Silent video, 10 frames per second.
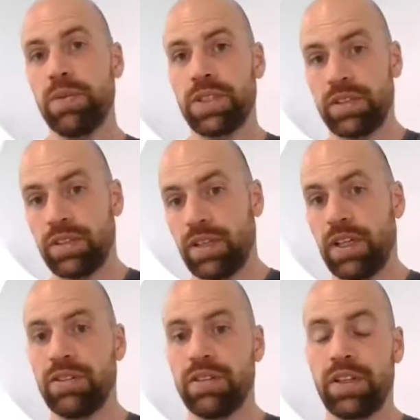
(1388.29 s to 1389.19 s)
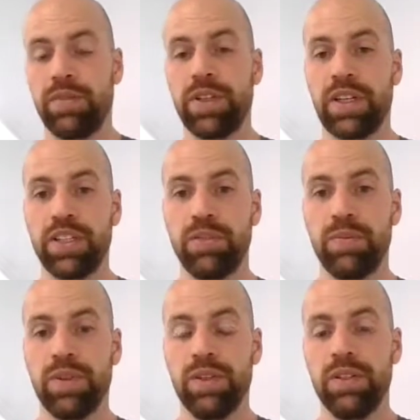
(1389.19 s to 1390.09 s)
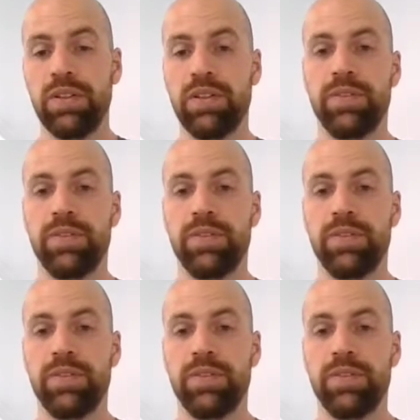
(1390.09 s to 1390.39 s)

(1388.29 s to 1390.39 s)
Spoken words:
which is assigned to the communication point,